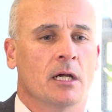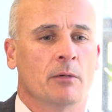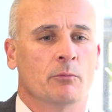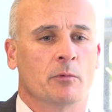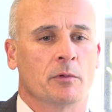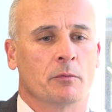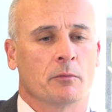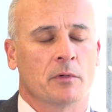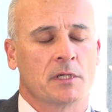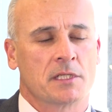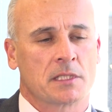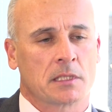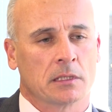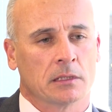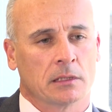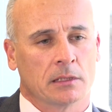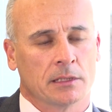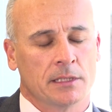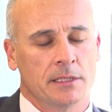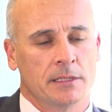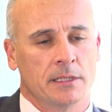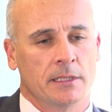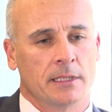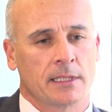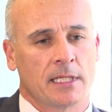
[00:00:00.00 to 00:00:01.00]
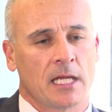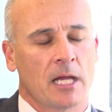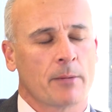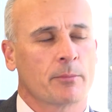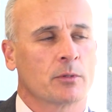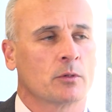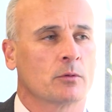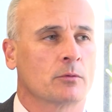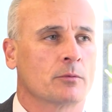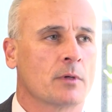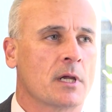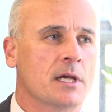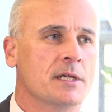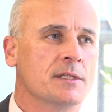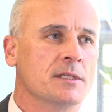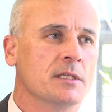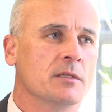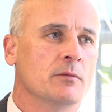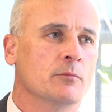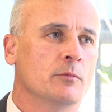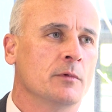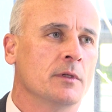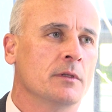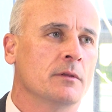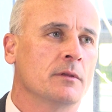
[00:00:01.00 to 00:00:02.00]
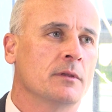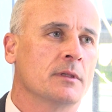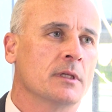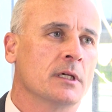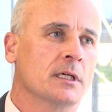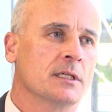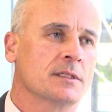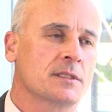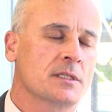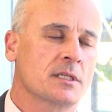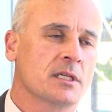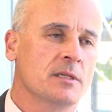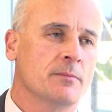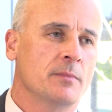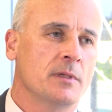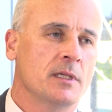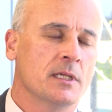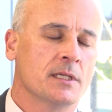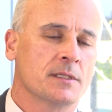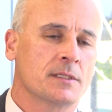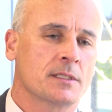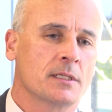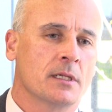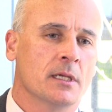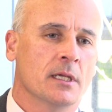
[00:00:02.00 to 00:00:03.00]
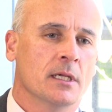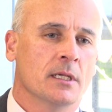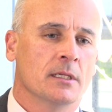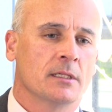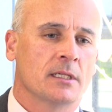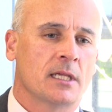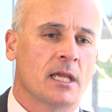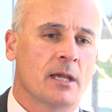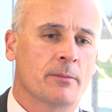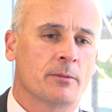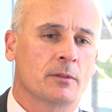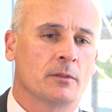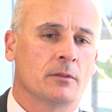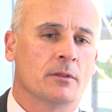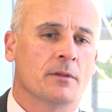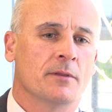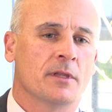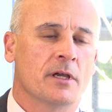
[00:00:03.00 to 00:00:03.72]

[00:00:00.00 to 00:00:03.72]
We recently did a capital raising with CPS Capital,